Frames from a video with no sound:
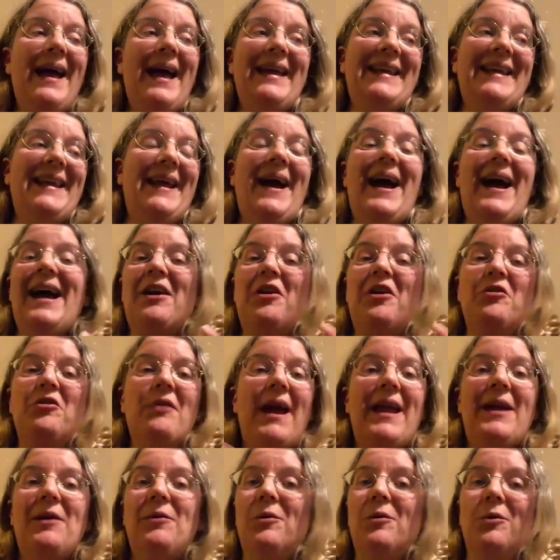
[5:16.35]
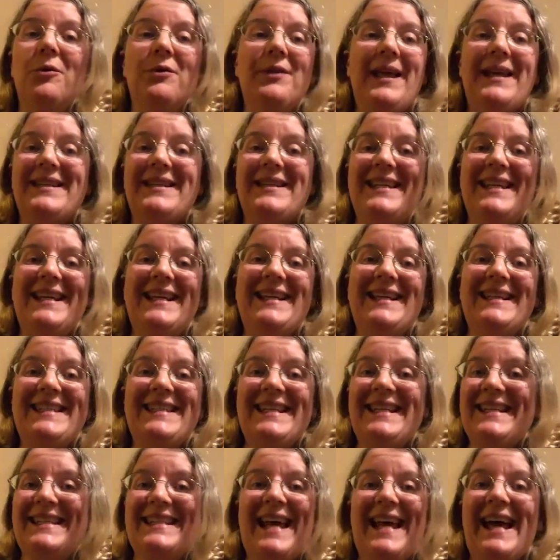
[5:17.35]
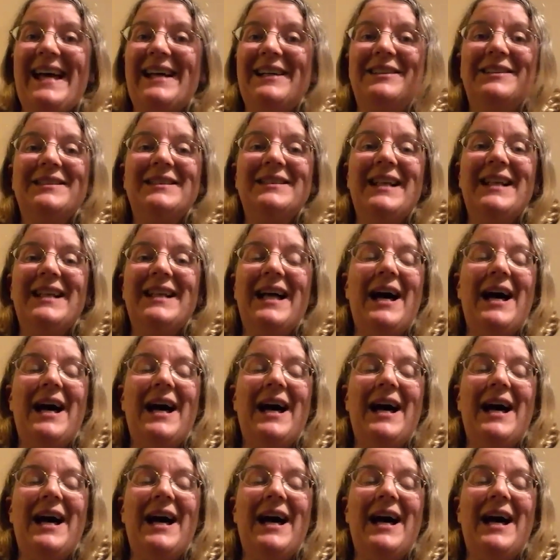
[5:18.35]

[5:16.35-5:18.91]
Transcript: you know, had great authentic detail,